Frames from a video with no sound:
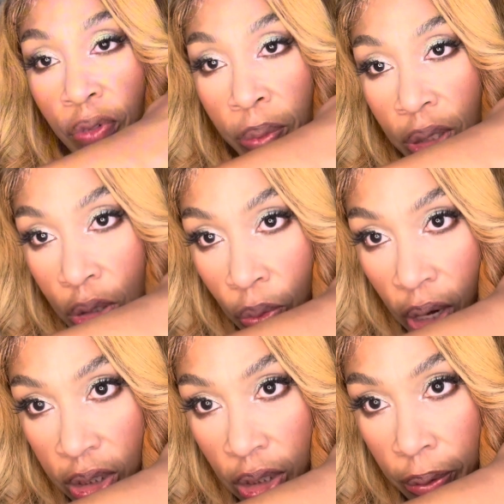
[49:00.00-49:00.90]
me to
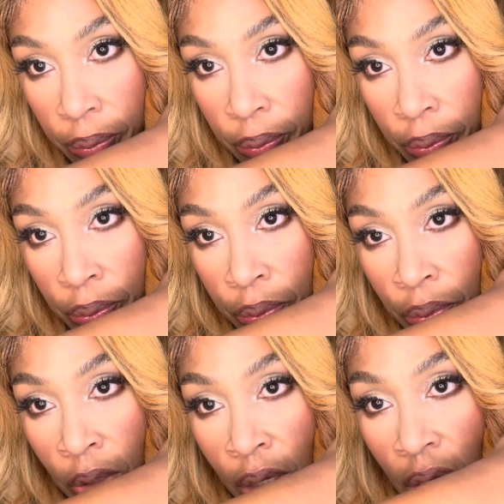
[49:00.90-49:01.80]
swatch it.
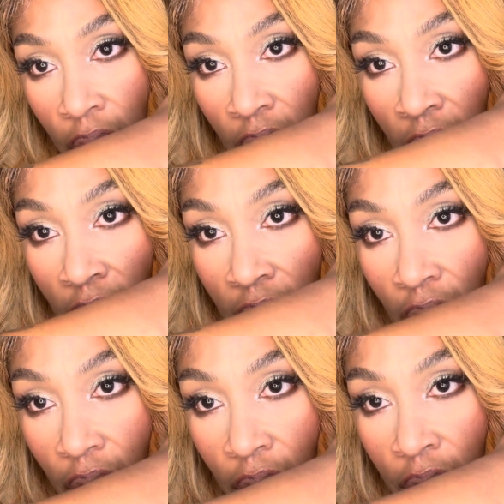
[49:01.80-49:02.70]
And
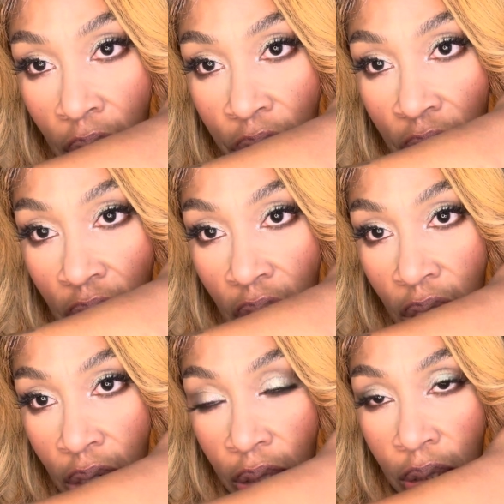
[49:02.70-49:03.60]
another
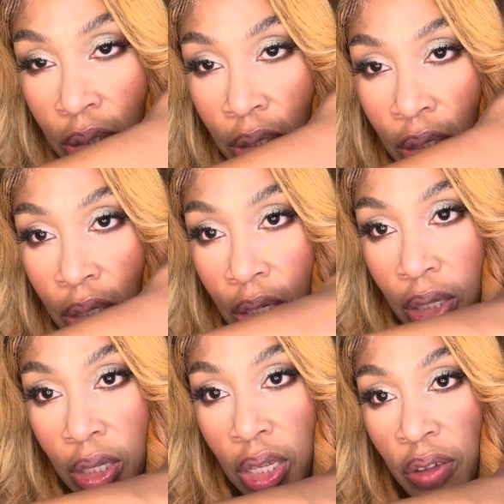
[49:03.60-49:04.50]
thing,
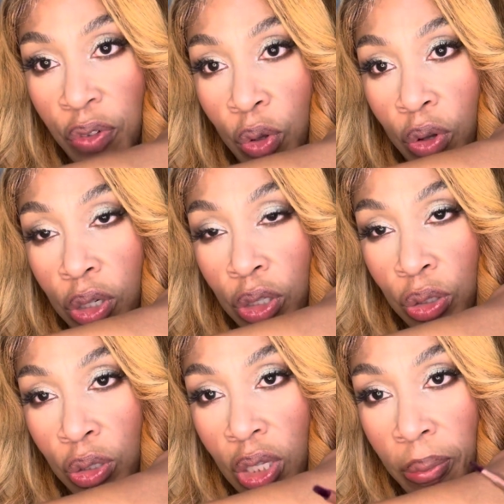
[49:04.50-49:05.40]
if you're going to
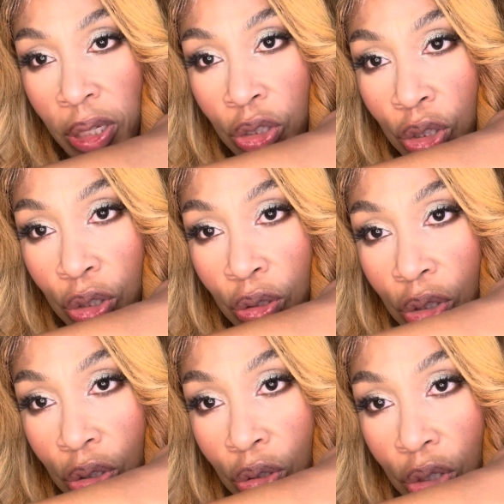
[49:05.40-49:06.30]
use it, make sure you
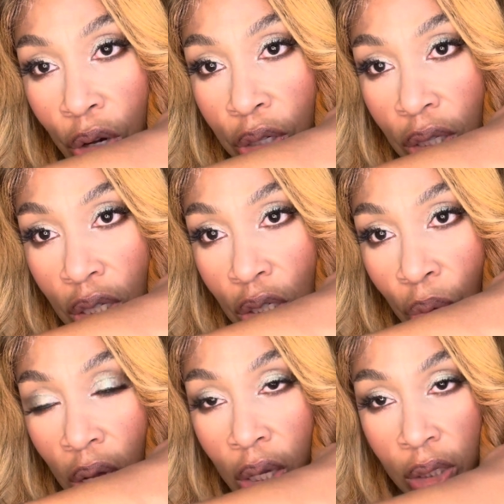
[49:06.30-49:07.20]
turn it this
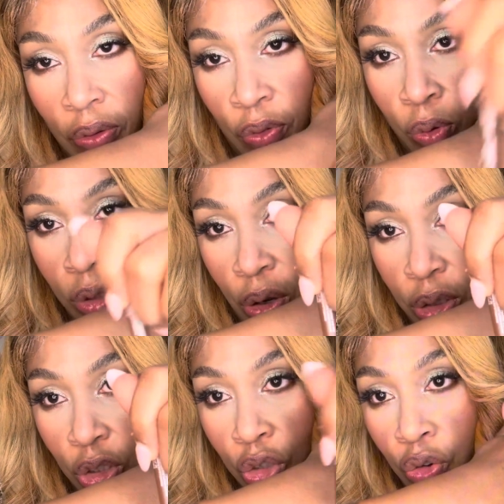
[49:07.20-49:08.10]
way. Because if you turn
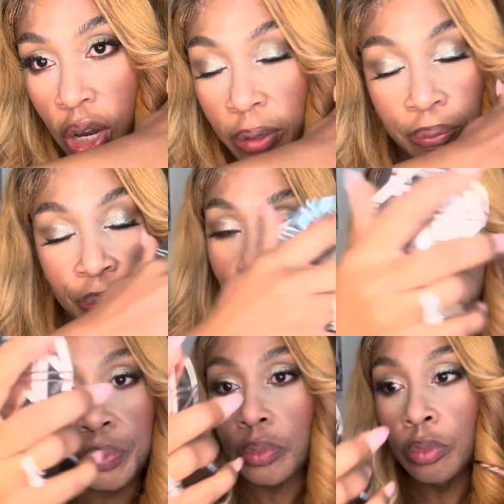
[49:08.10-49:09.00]
it straight,
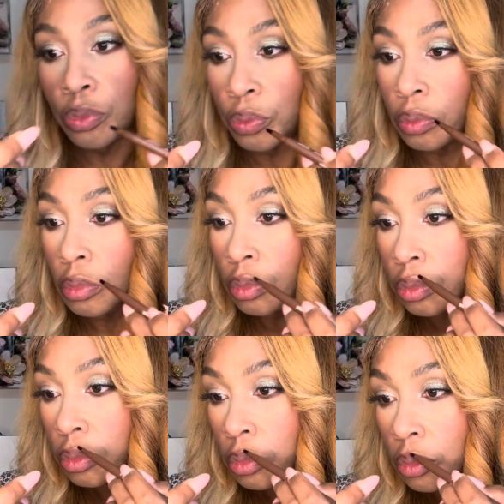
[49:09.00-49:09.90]

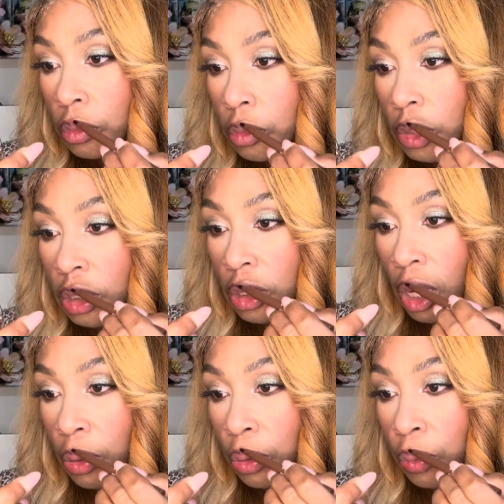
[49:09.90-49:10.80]
it's
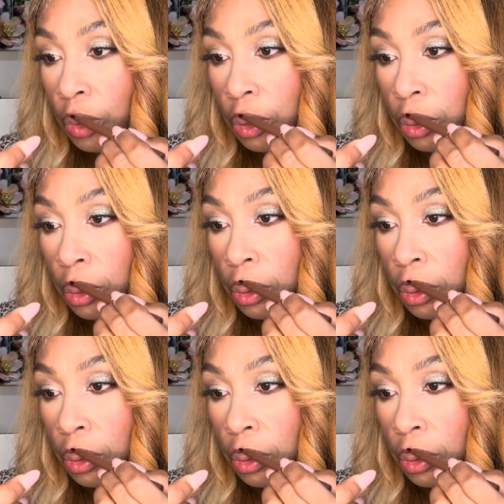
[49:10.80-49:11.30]
not going to work.